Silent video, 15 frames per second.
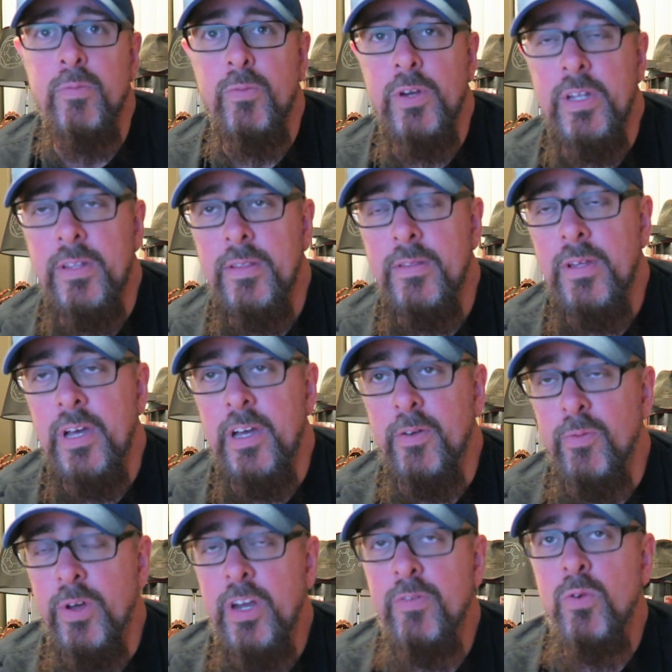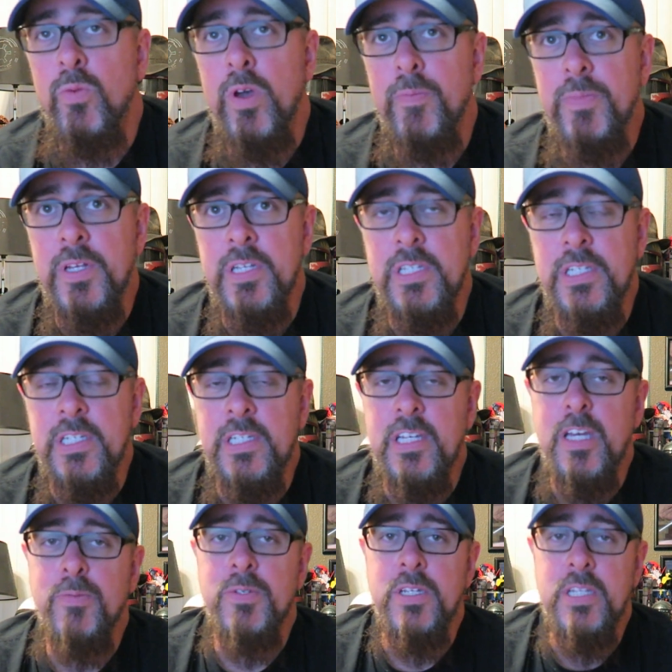with whatever weapons and
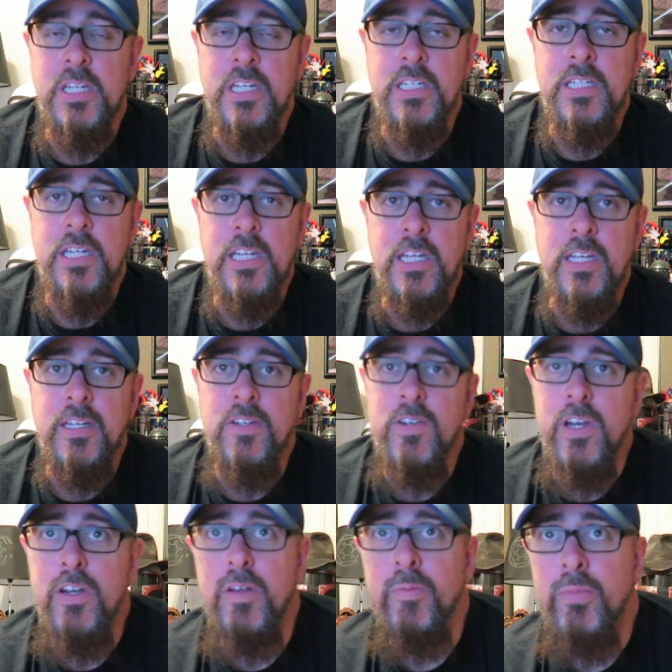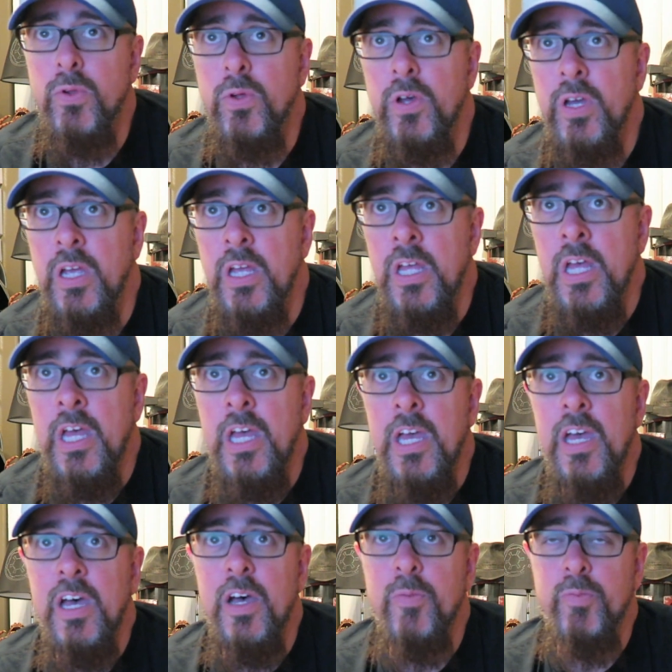types of things that he can try to employ.
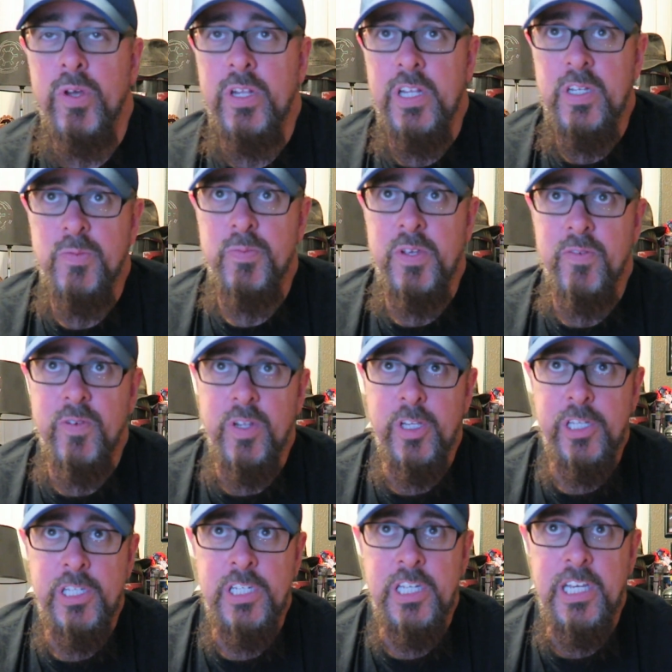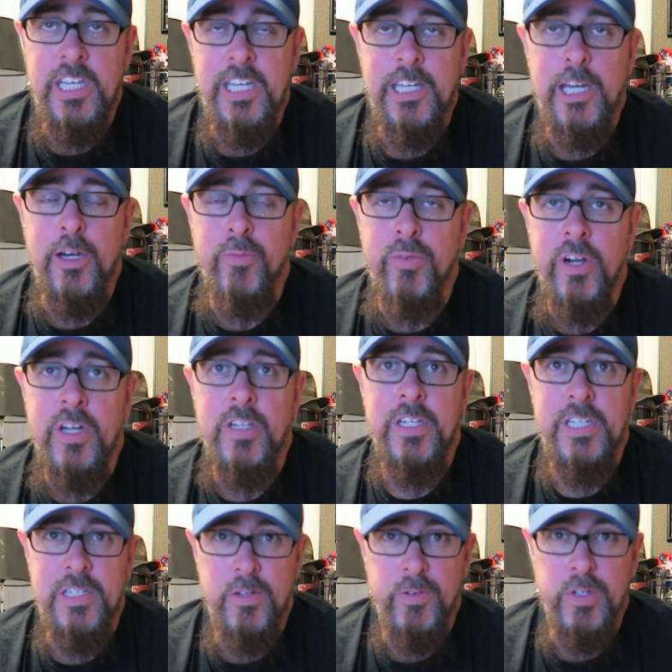But let's be realistic. Brock
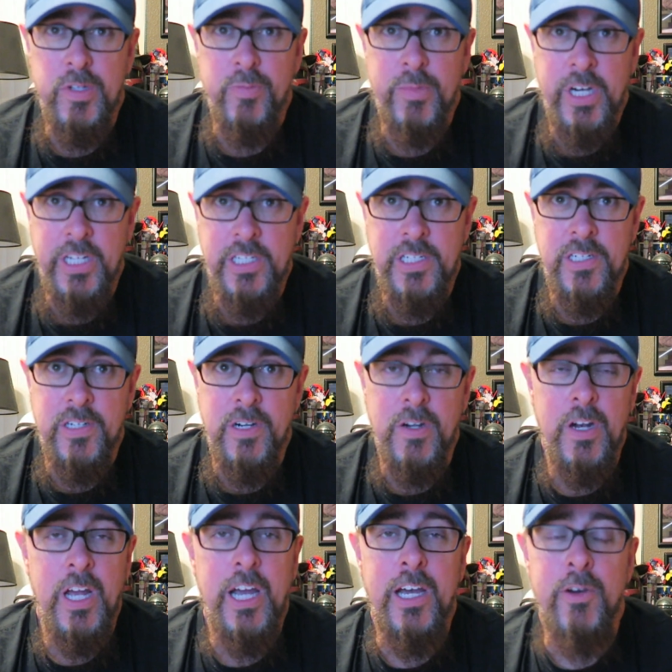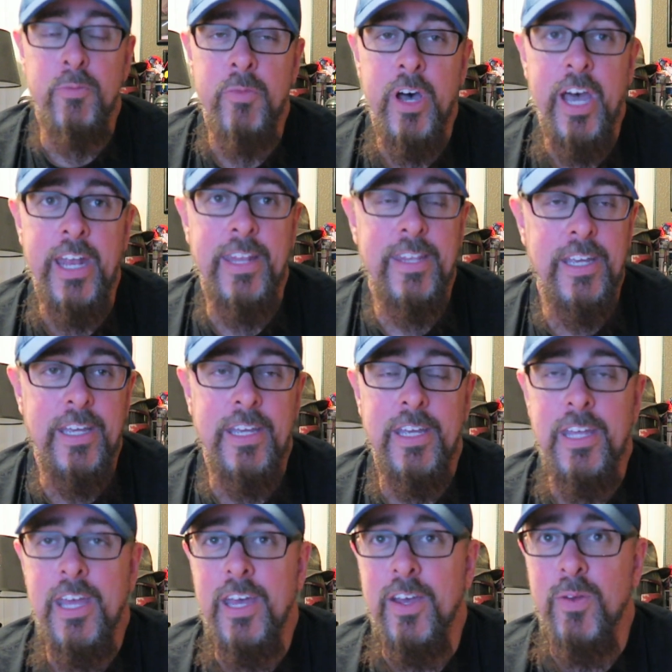Lesnar is a monster. I think
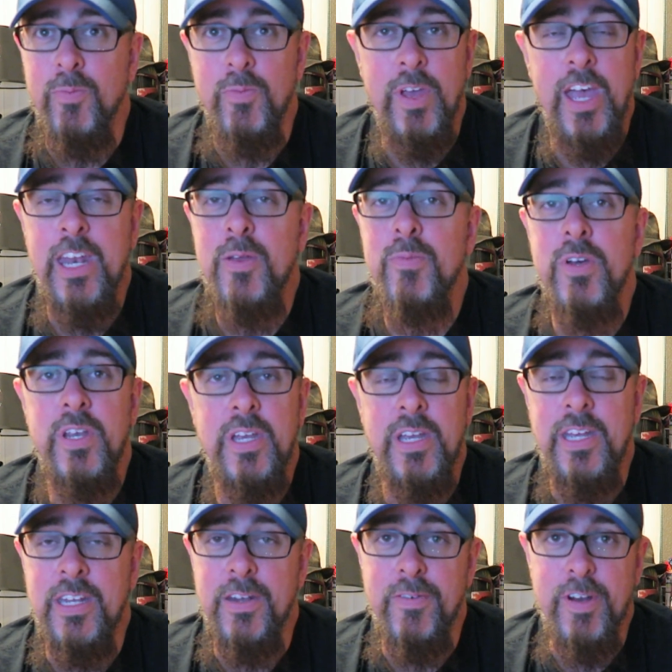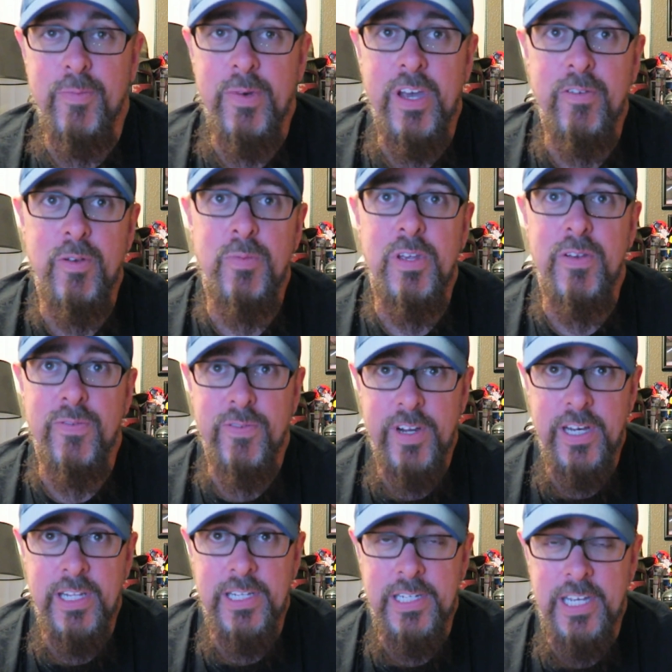anybody in their right mind would be
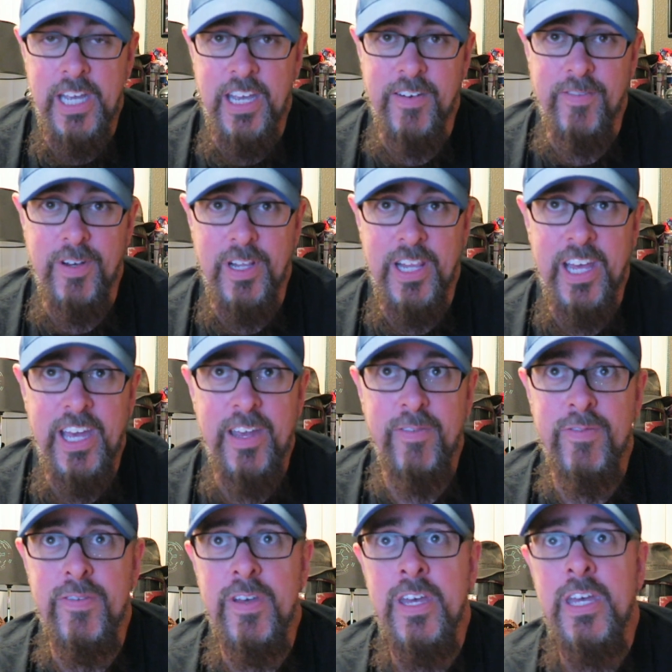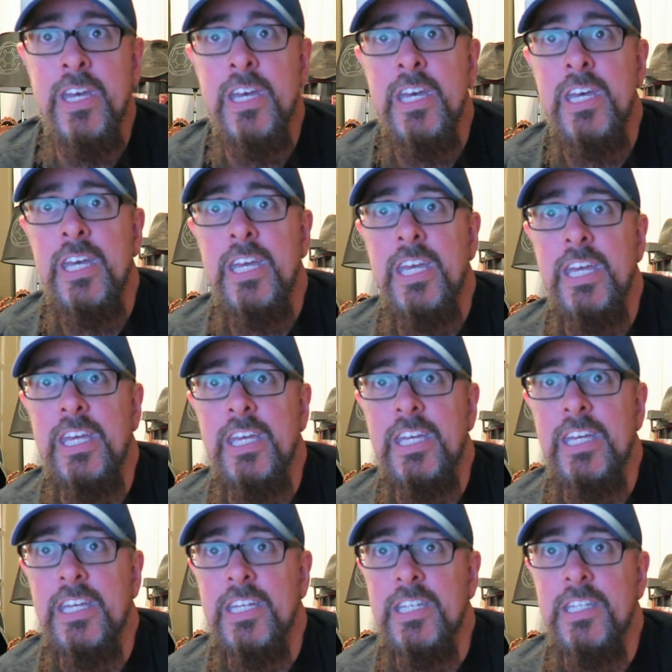afraid of this guy in real life. He
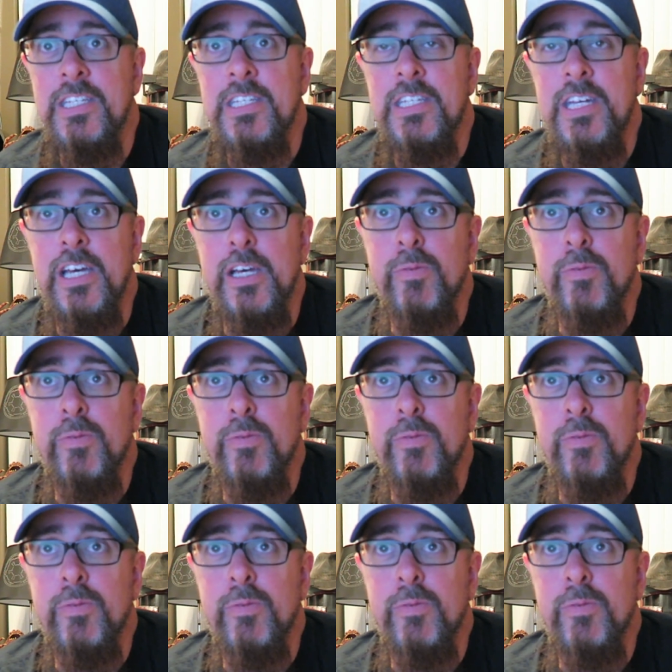is.